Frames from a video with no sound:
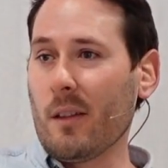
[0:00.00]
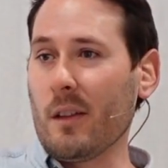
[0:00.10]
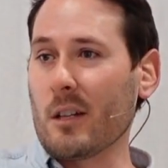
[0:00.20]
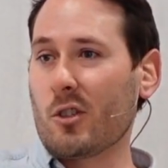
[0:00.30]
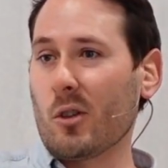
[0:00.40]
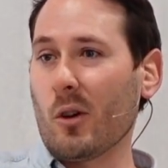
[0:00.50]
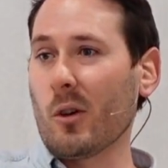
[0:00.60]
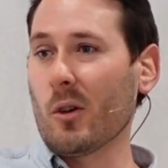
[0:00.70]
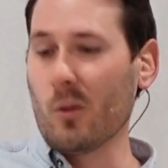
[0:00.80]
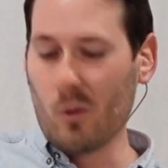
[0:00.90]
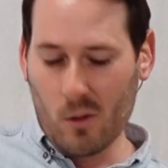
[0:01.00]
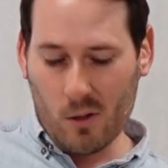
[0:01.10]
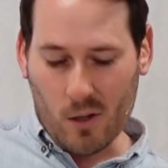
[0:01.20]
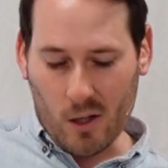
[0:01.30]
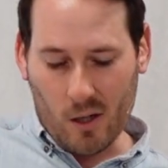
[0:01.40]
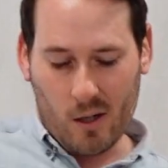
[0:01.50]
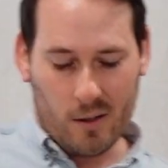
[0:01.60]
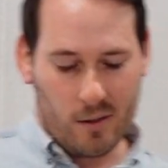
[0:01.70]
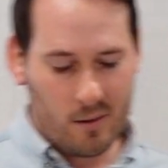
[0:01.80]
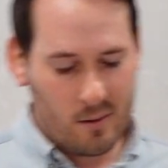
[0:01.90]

the eternal God